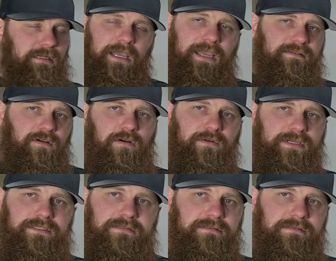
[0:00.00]
as
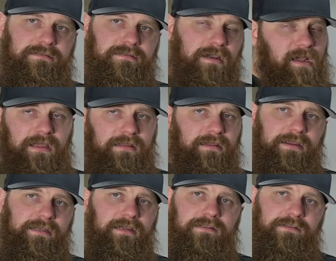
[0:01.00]
always, there
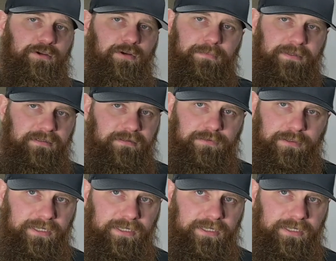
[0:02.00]
ain't nothing to it but to do it,